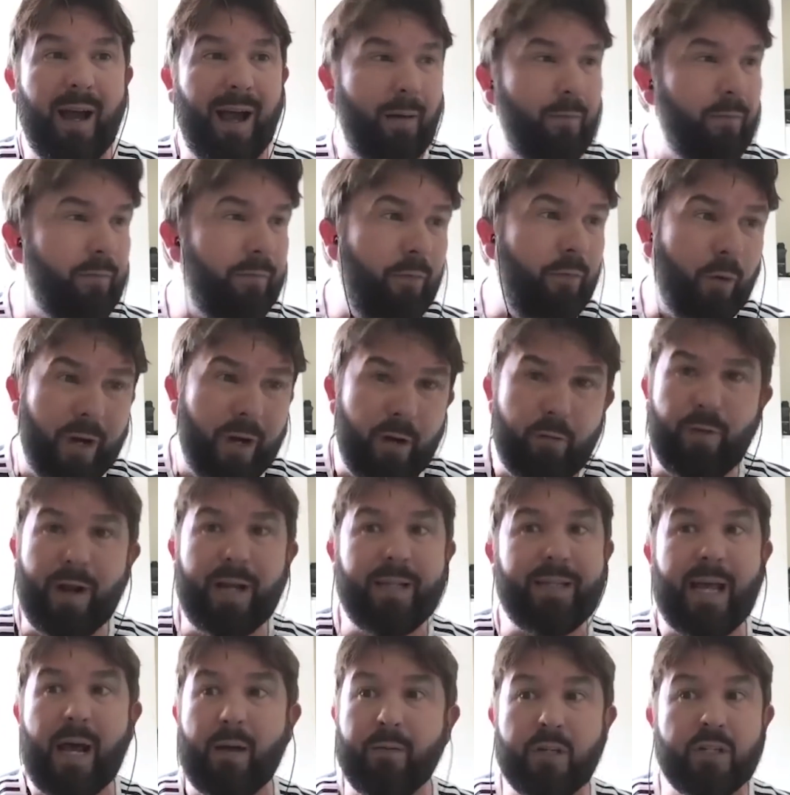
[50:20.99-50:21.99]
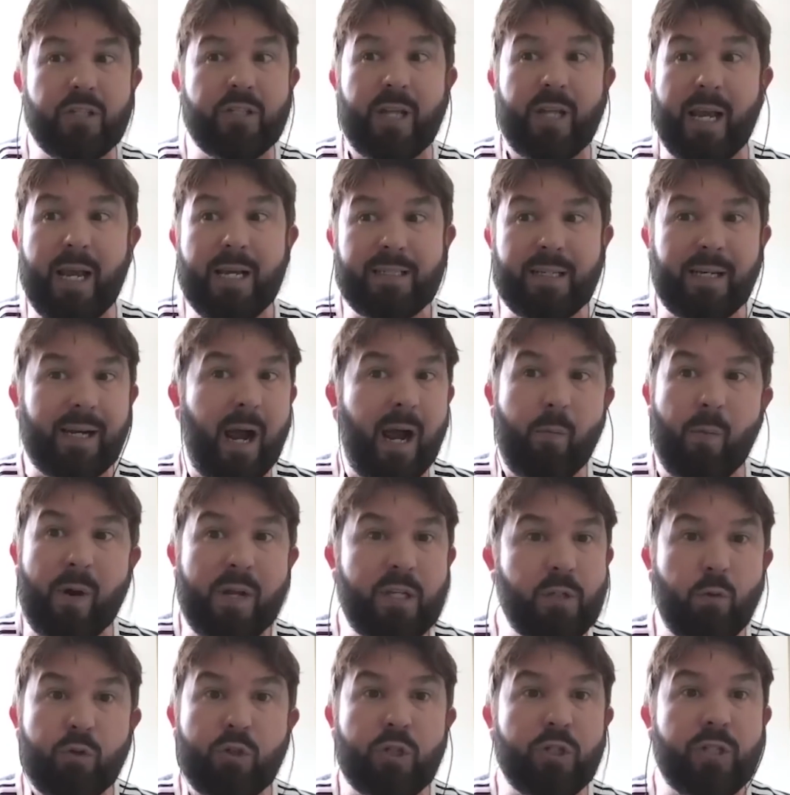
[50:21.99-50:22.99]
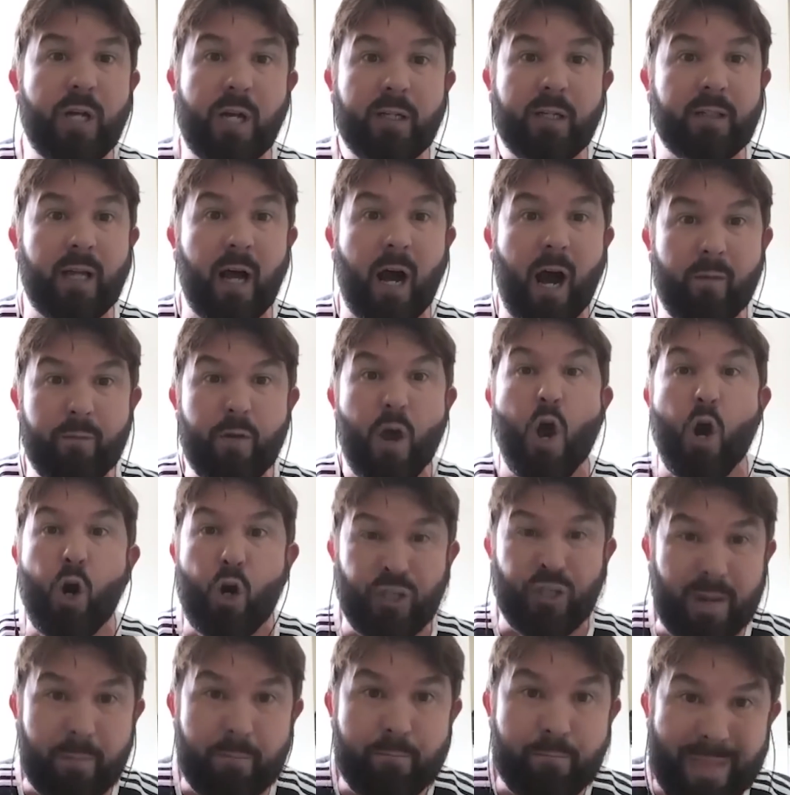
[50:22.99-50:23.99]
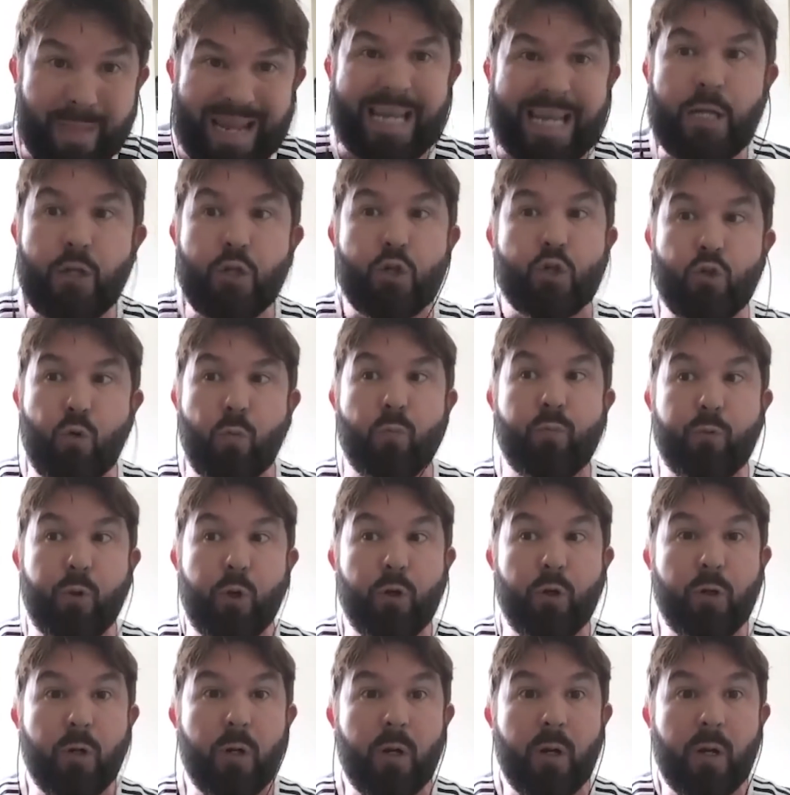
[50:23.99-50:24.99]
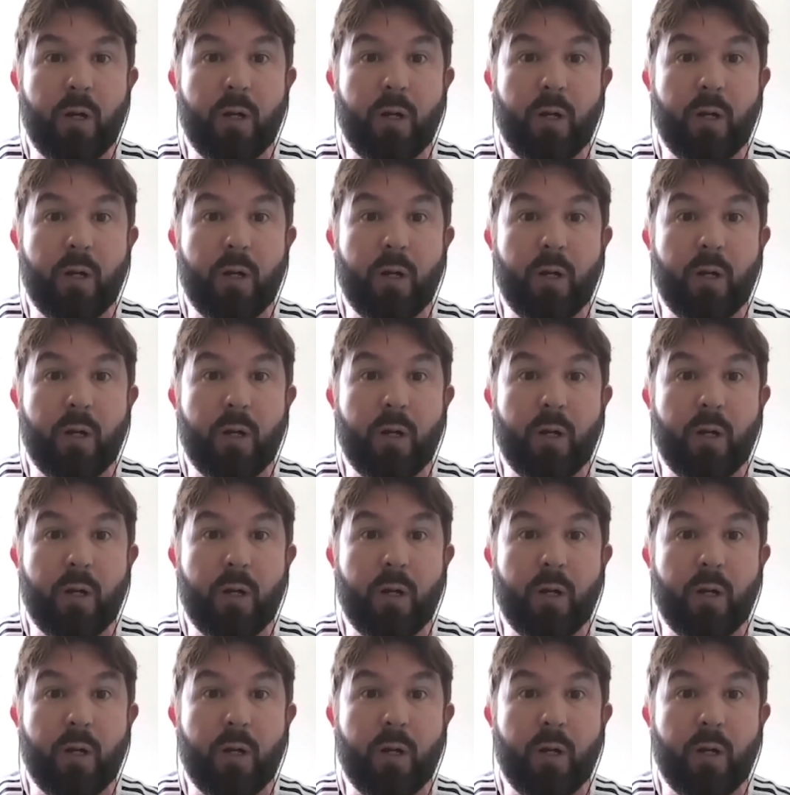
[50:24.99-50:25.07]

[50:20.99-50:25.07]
I'm fucking right down the stairs. I can't wait to watch the second half, because it means something.